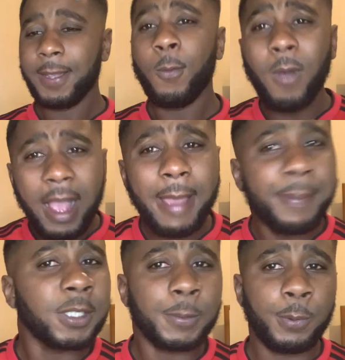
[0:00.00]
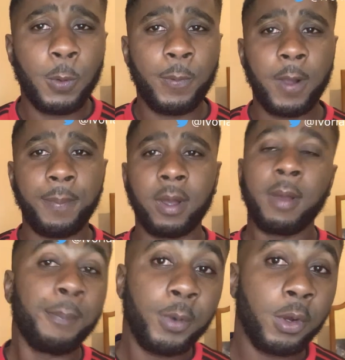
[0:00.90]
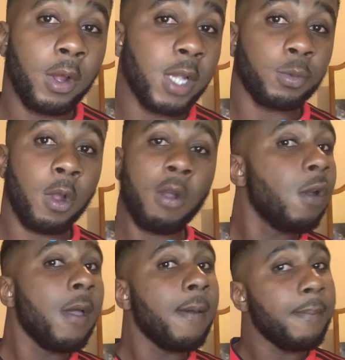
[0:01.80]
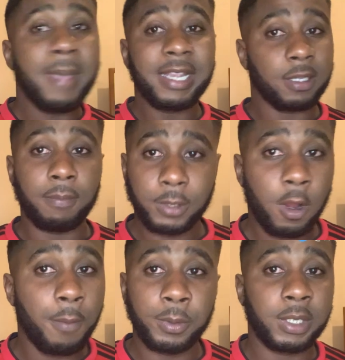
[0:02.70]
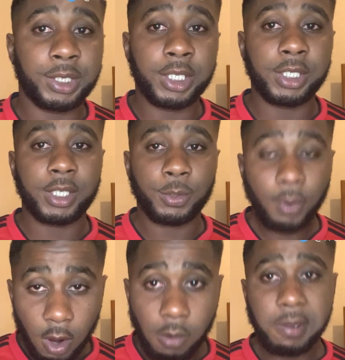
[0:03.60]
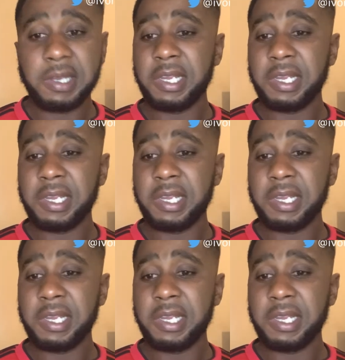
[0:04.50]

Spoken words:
What happened to Paul Pogba? Bruno as well made some terrible decisions as well.